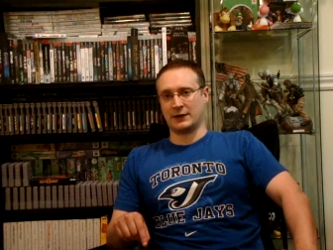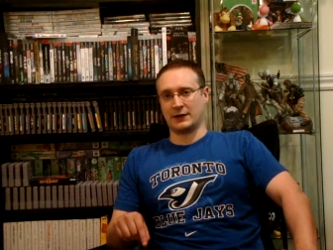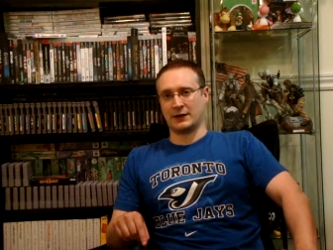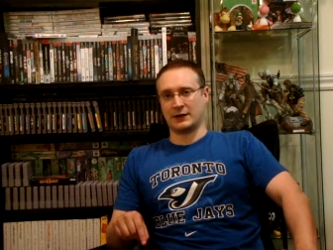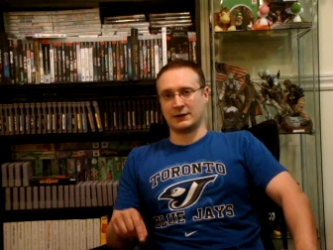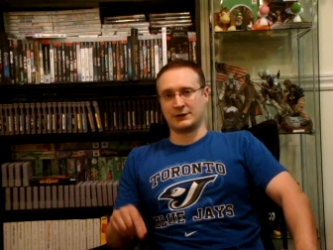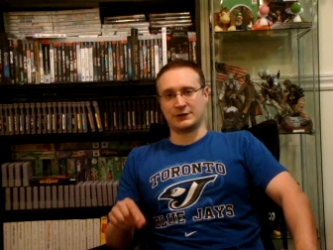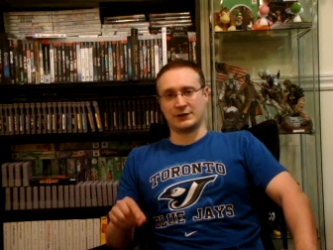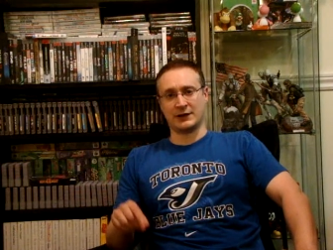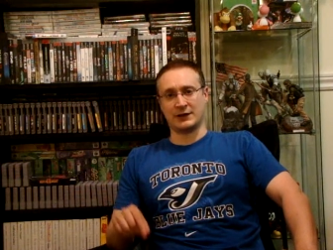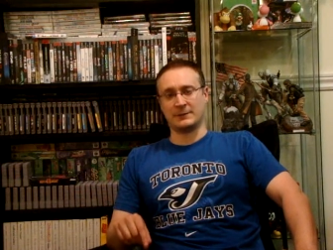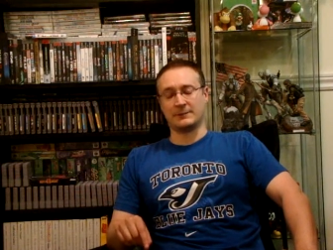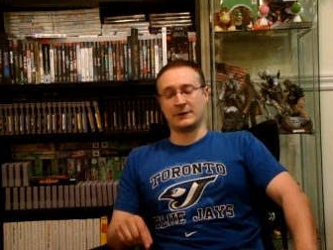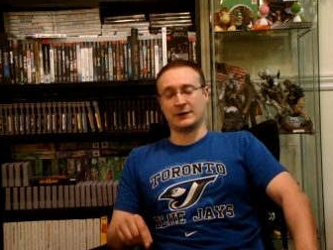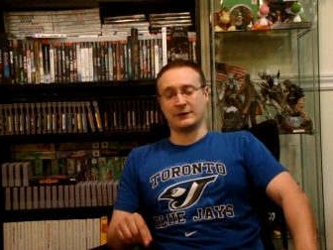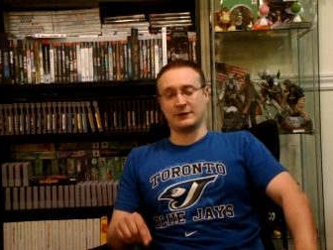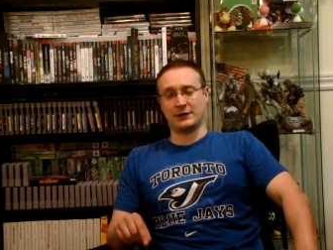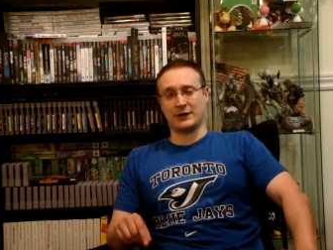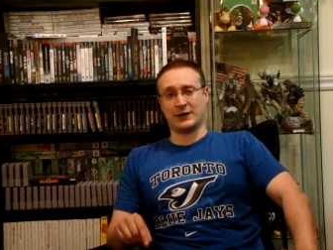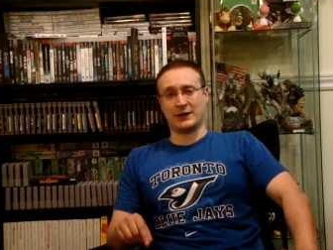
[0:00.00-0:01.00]
Uh, check him
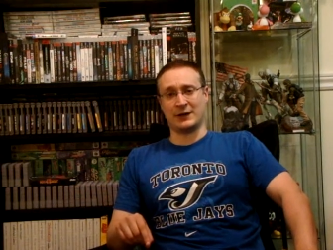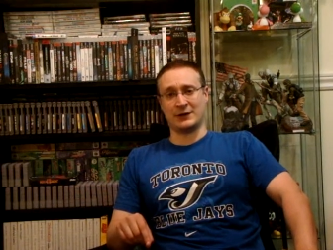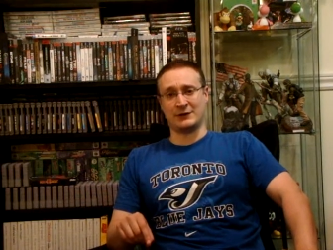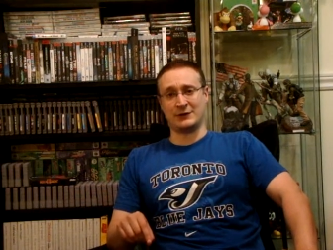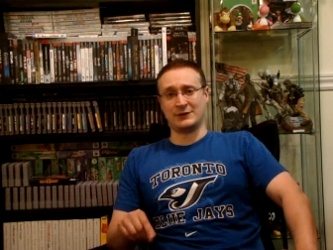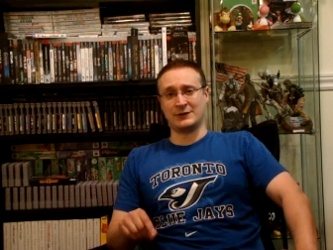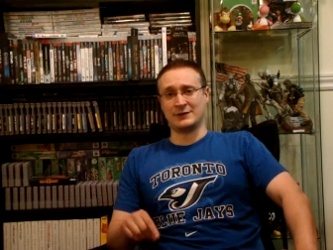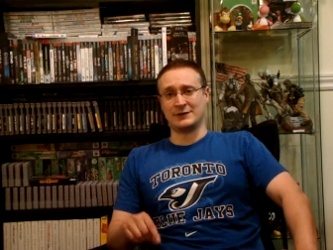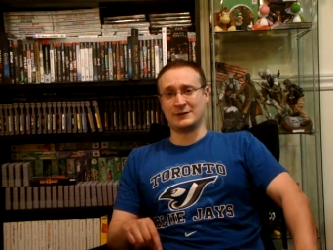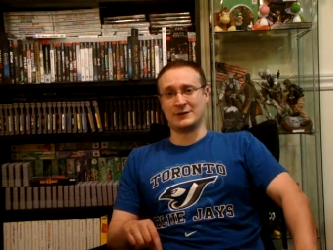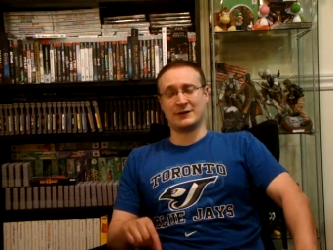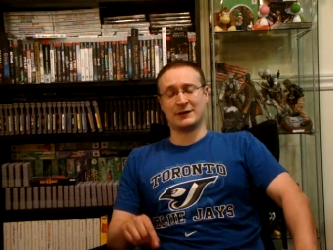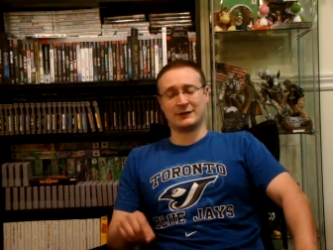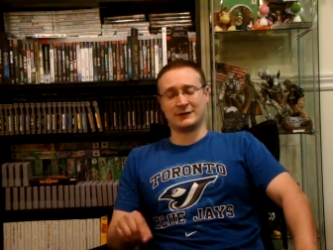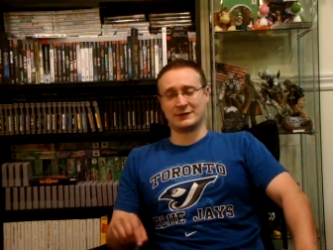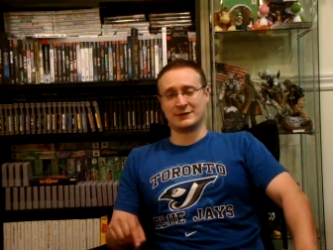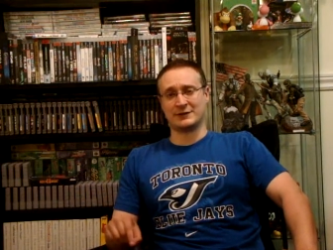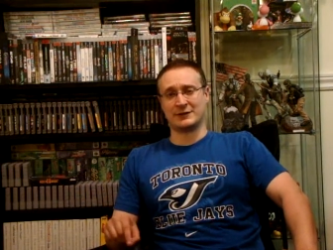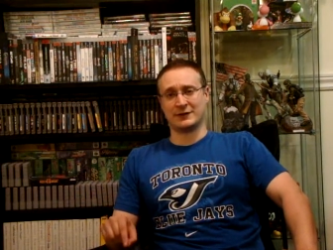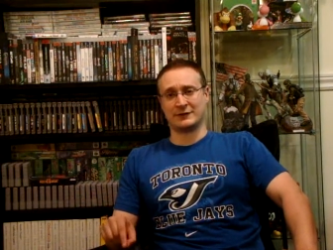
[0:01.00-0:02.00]
out, and you can see
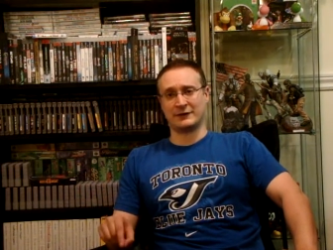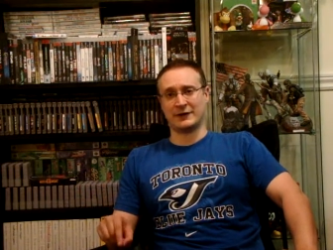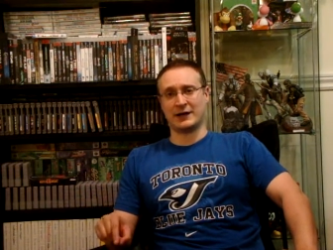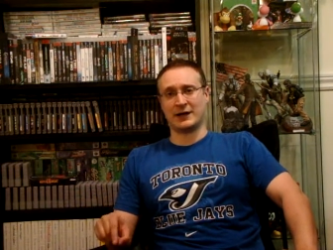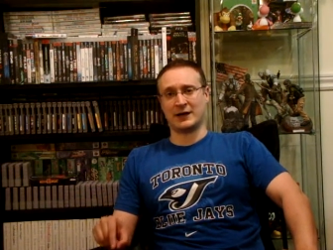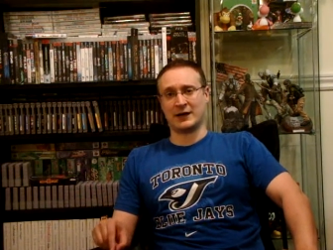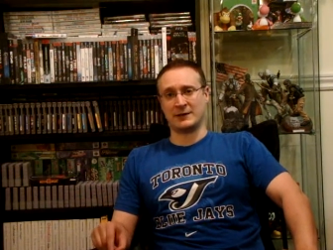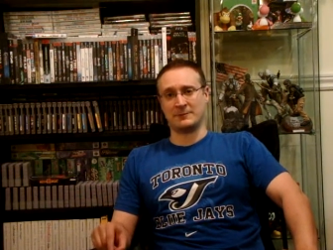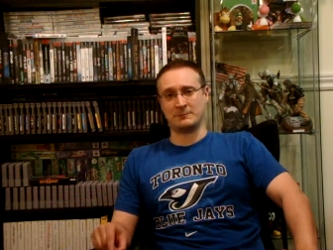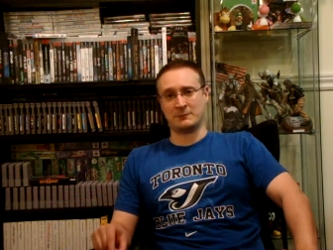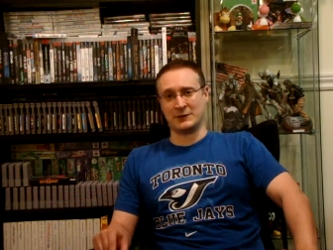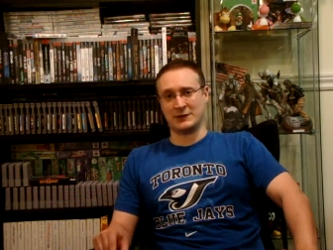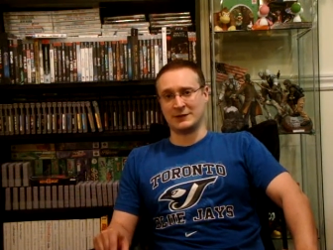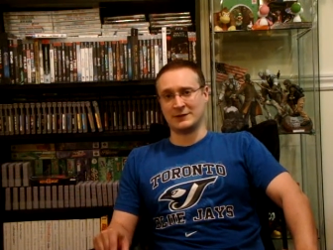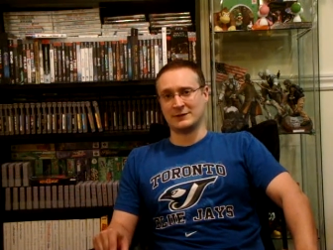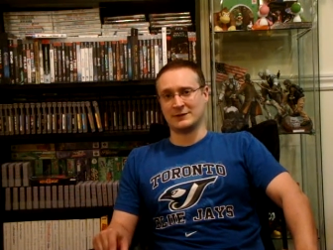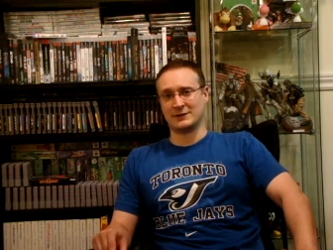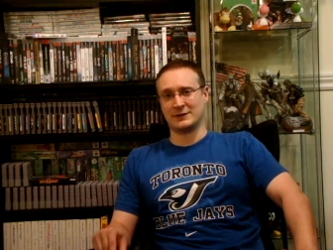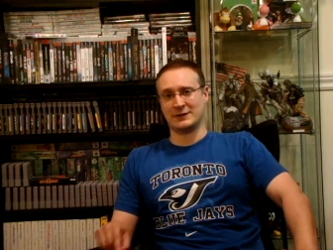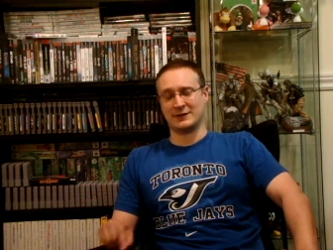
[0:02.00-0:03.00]
all the stuff I
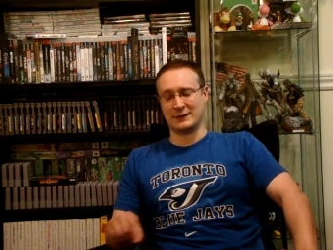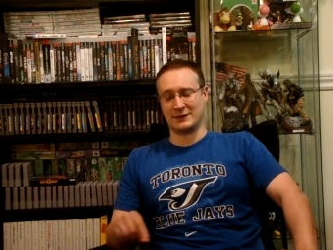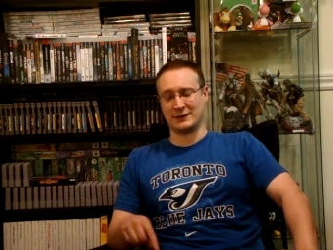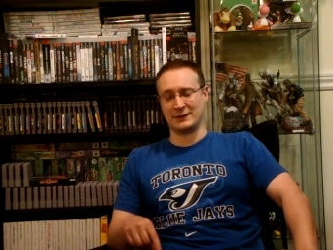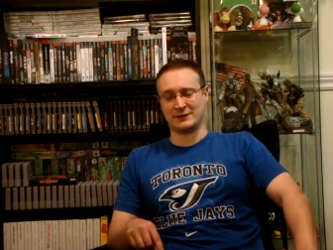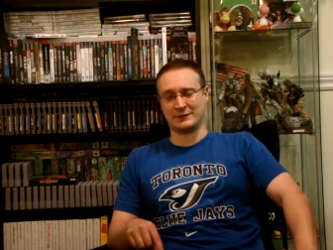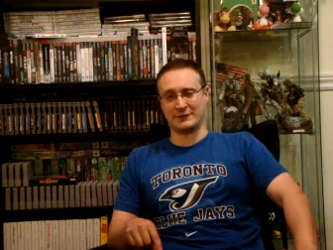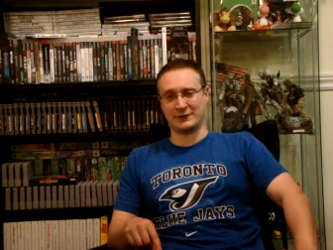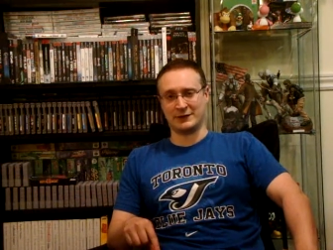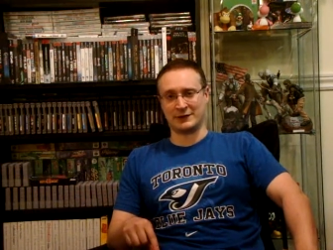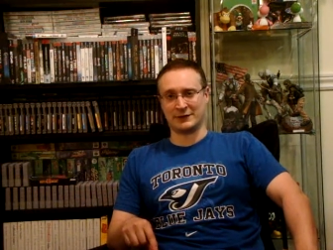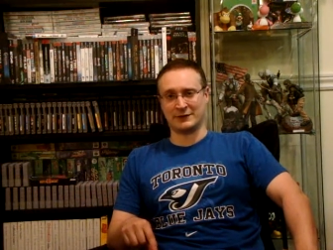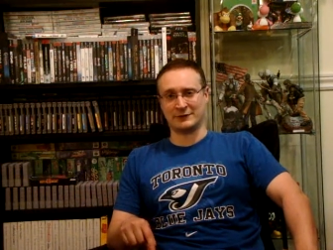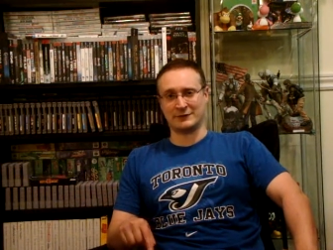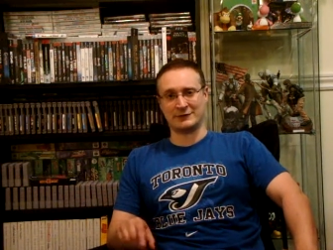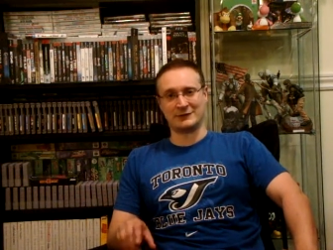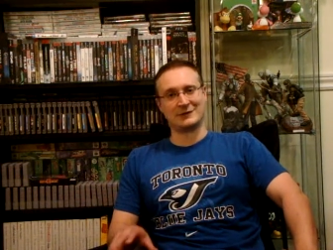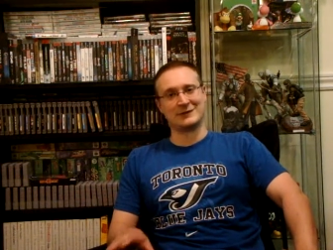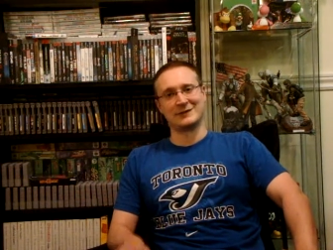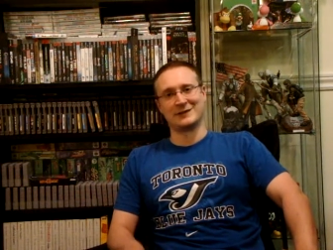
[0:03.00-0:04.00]
missed in his
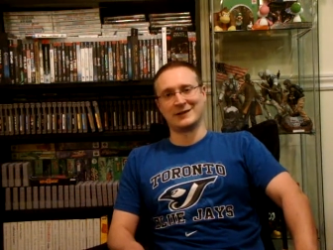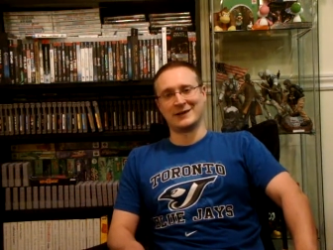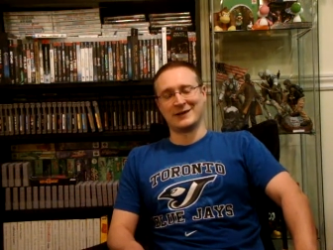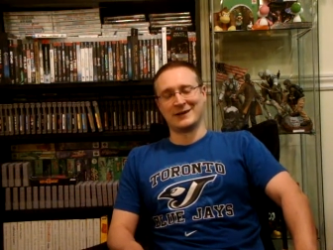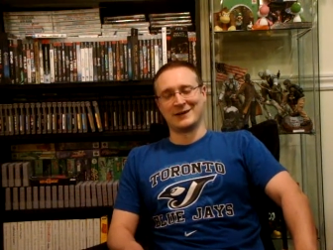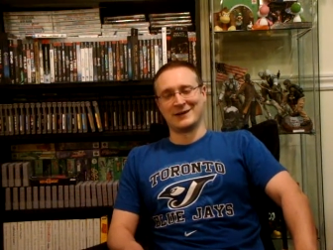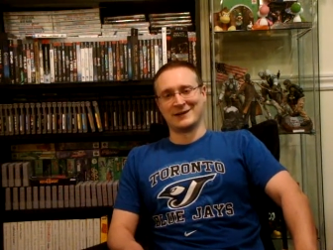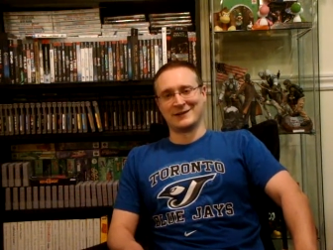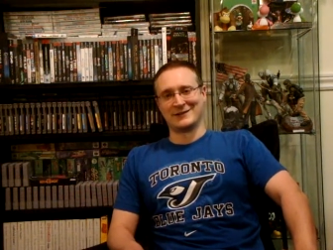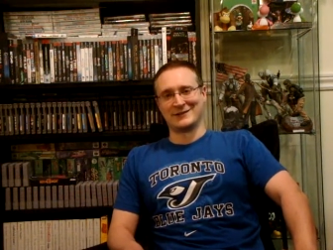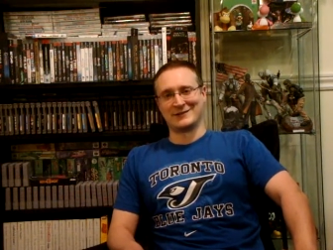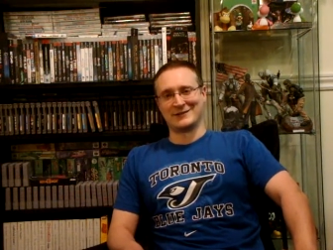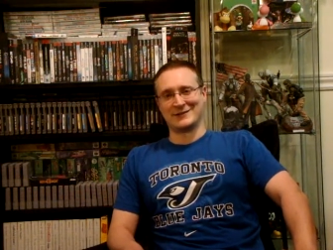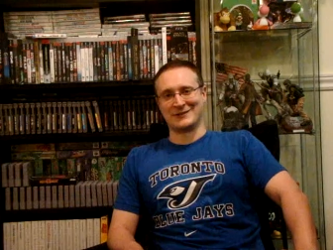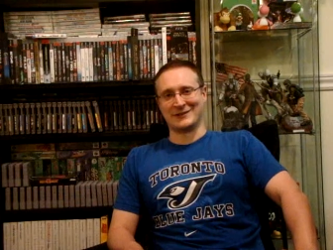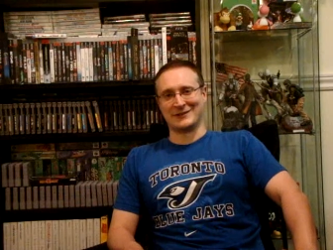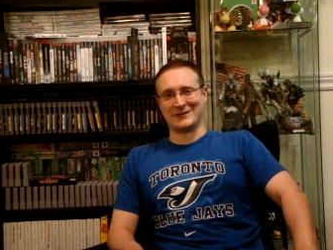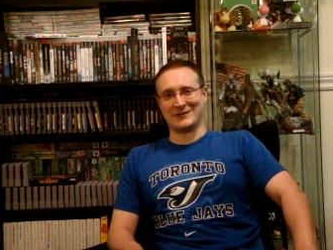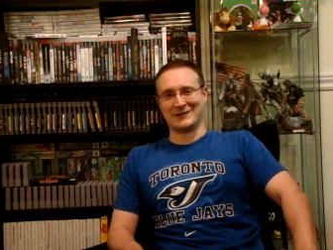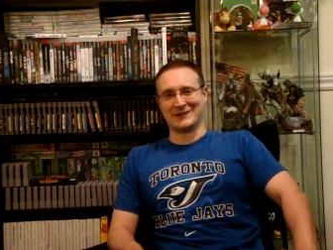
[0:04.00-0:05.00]
videos.
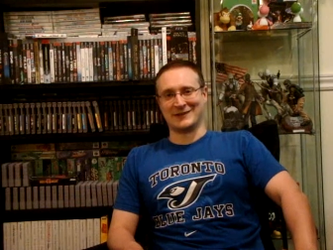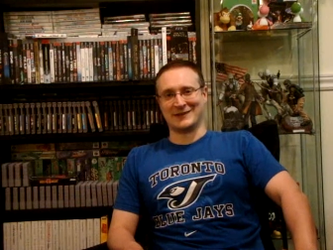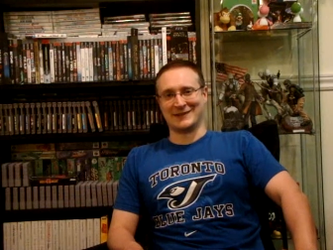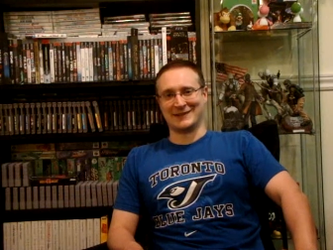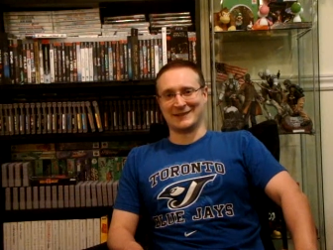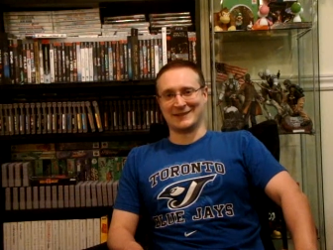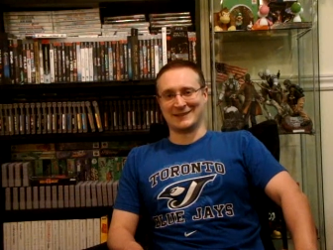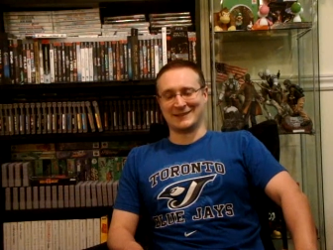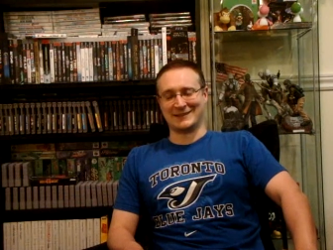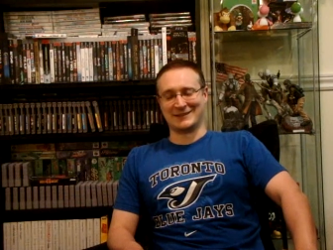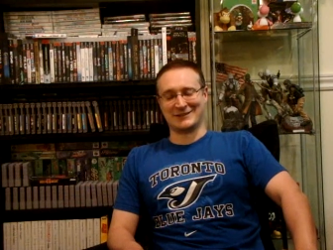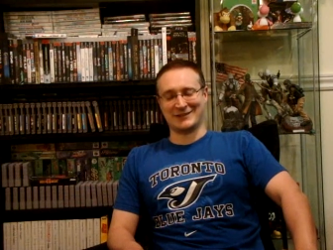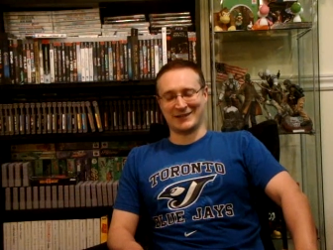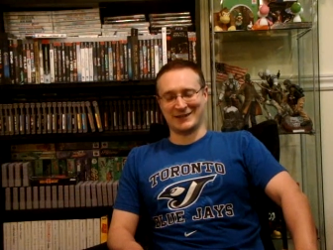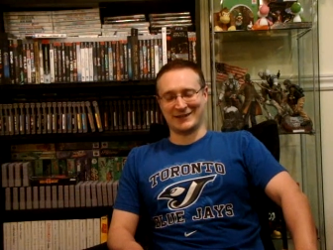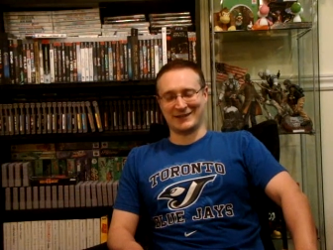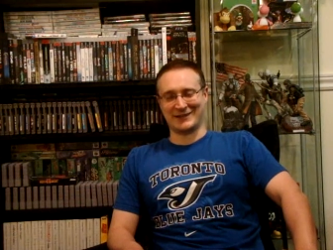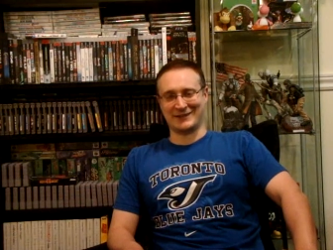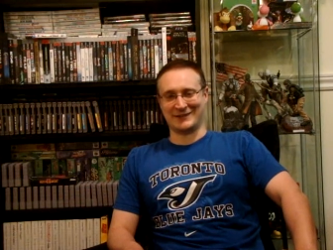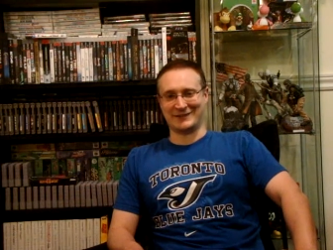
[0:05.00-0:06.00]
So uh,
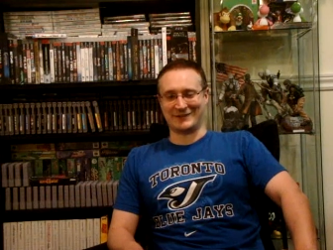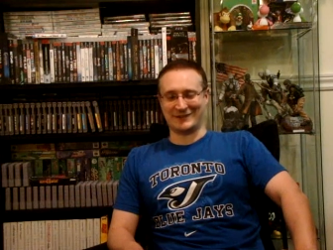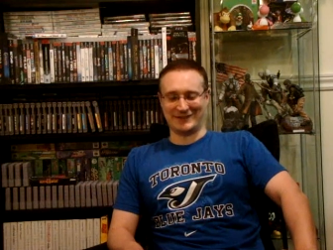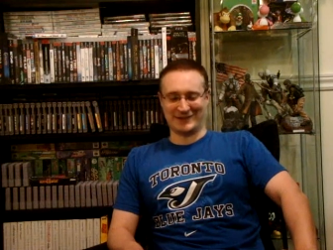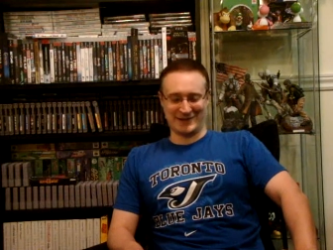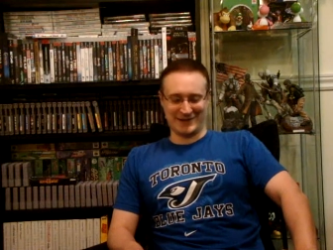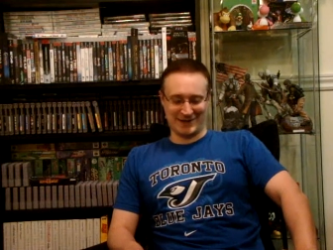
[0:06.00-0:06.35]
check it out.